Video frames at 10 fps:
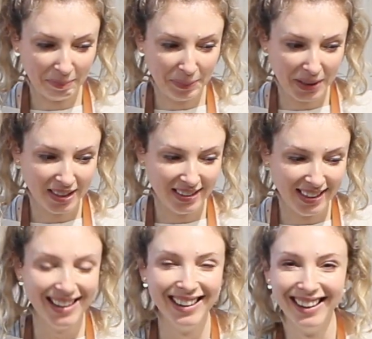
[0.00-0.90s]
but
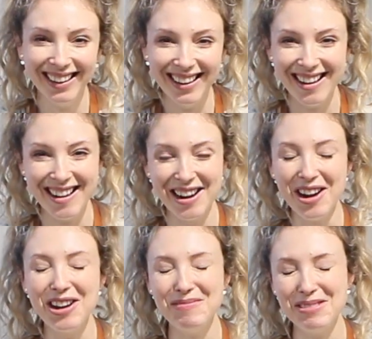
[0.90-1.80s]
I
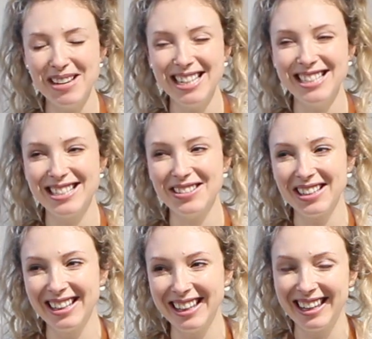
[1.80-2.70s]
hope you managed
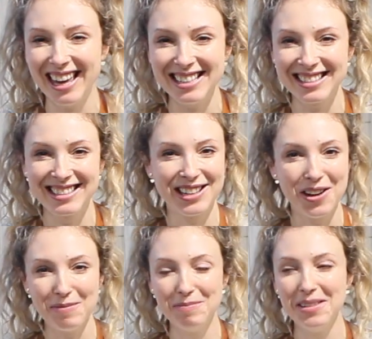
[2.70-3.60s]
to get
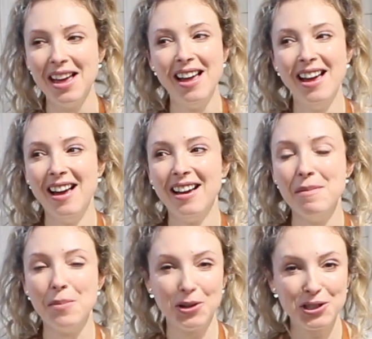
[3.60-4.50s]
some
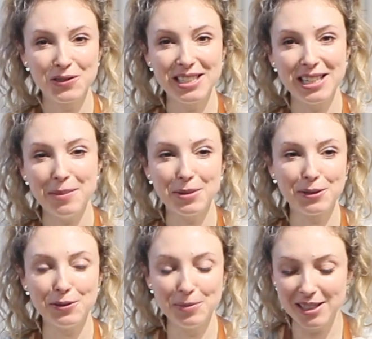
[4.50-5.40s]
pottery tips
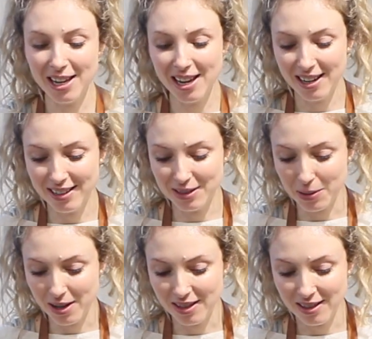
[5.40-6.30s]
from today as
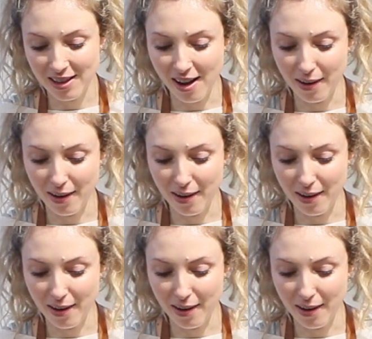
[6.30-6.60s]
well.